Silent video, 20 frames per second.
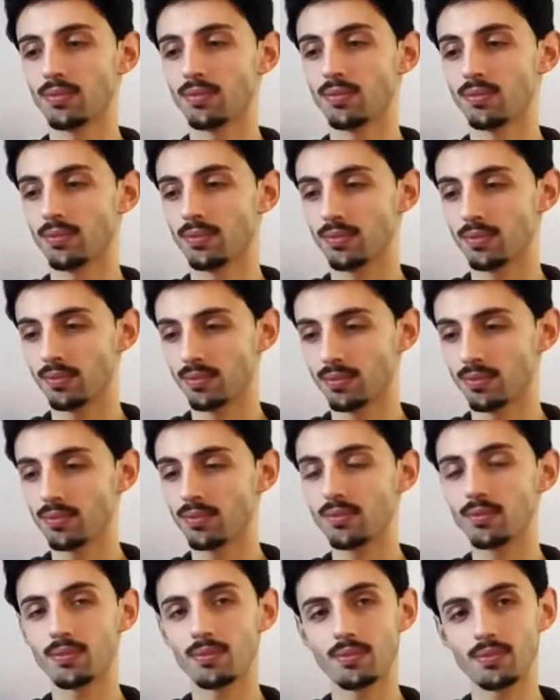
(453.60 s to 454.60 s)

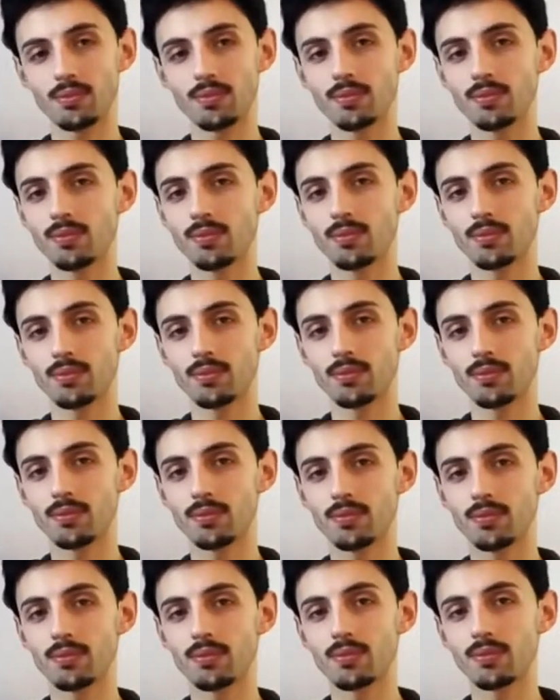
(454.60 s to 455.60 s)

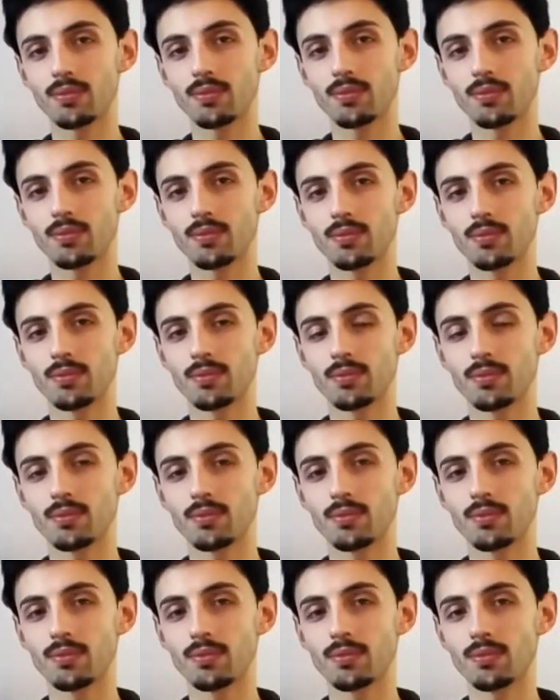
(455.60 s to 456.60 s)

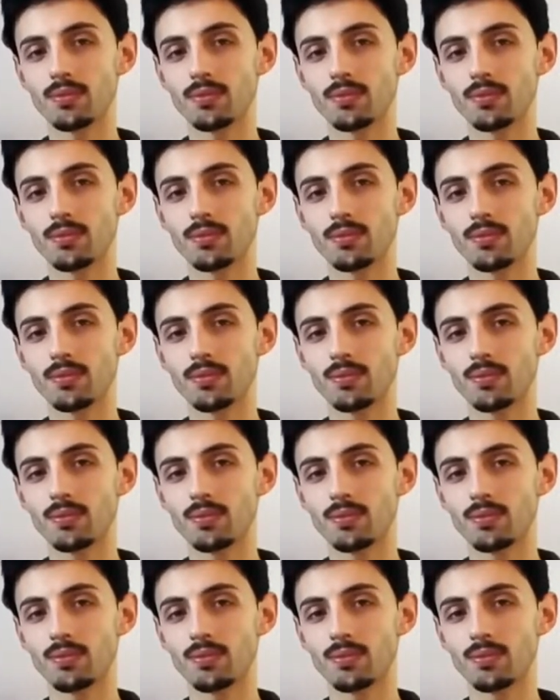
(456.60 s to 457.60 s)

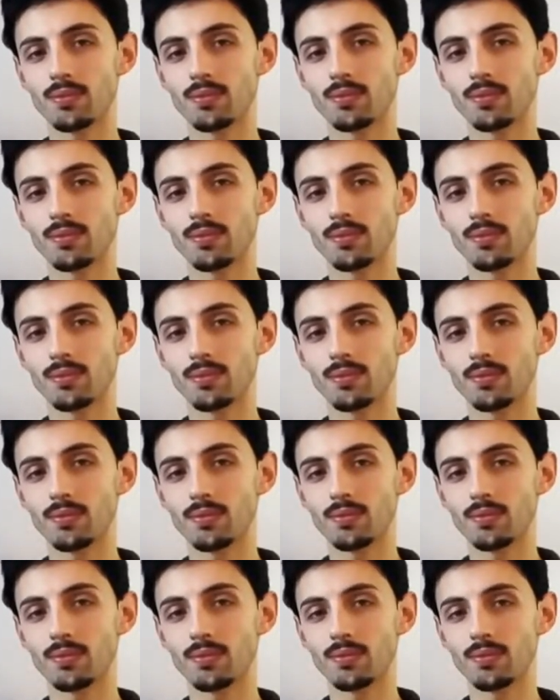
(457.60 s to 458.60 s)

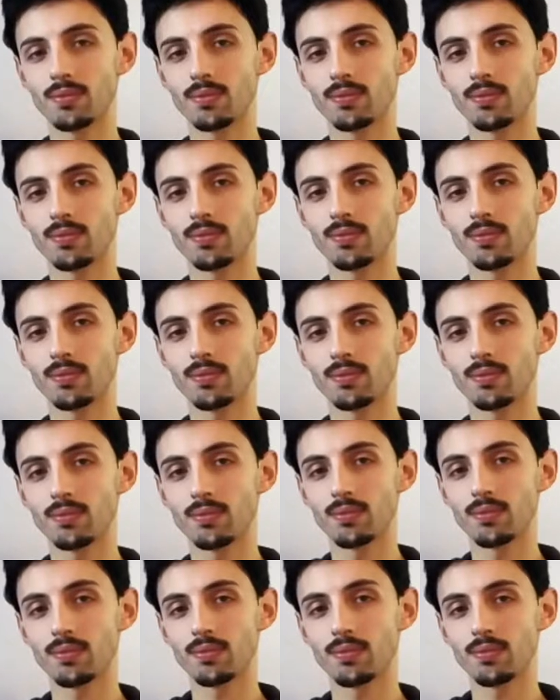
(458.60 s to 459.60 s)

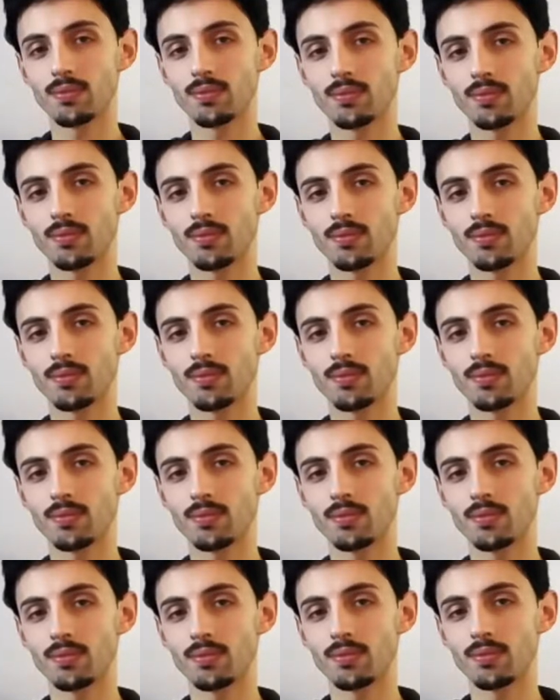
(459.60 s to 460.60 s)

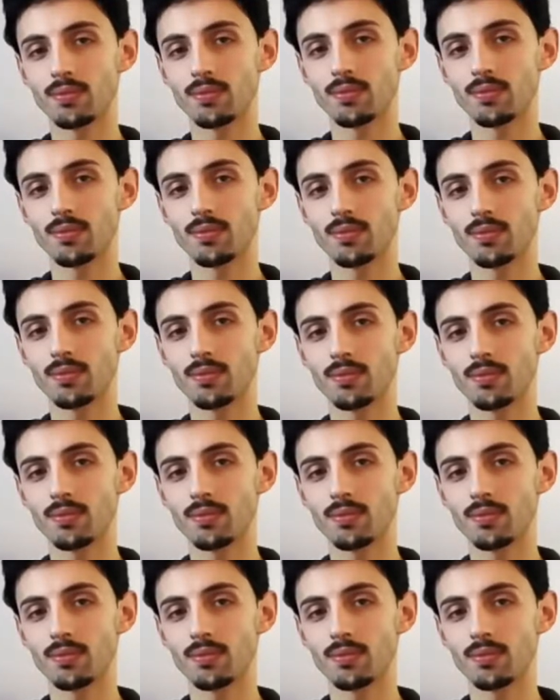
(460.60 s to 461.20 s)
No words are spoken by the person on screen.